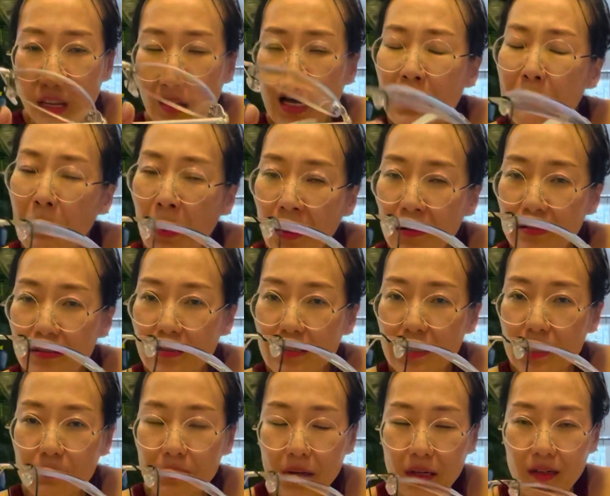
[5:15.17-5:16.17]
bought
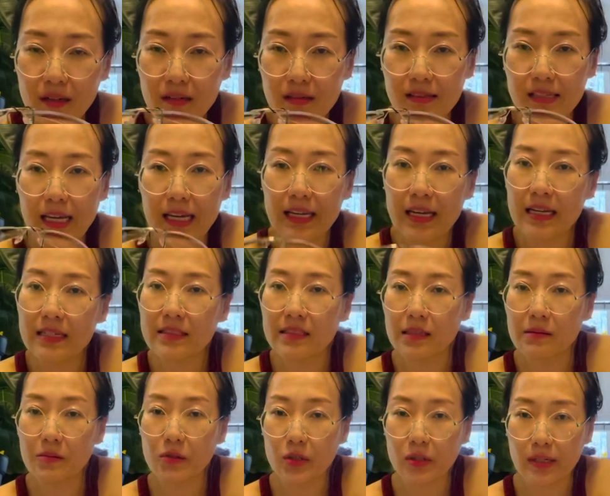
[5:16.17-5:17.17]
this because I had
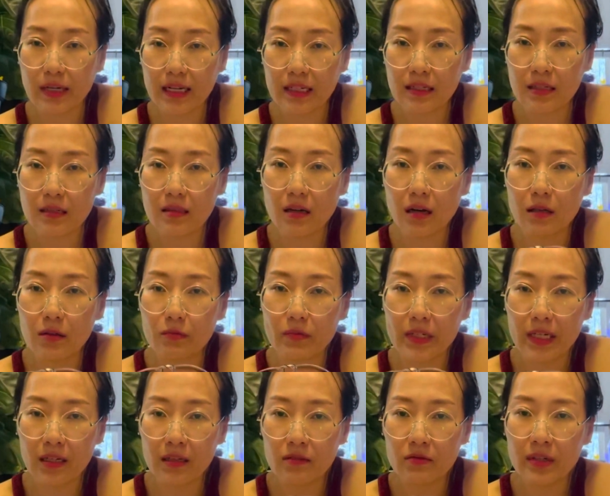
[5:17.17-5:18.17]
some credit on
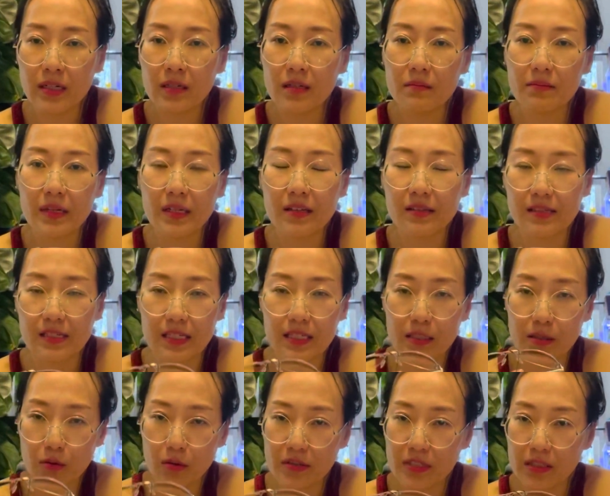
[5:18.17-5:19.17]
RealReal because I
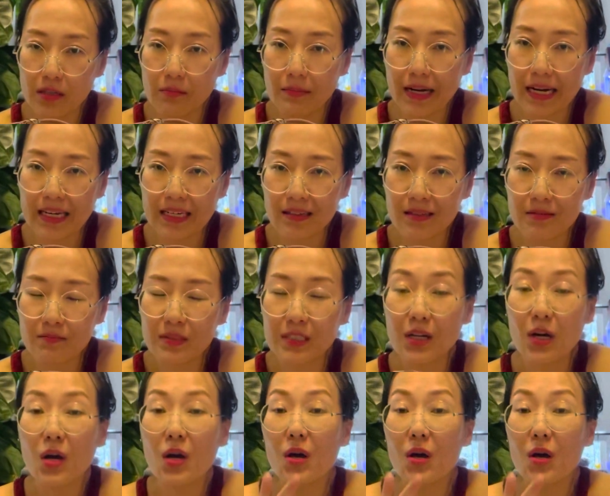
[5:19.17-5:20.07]
saw some items,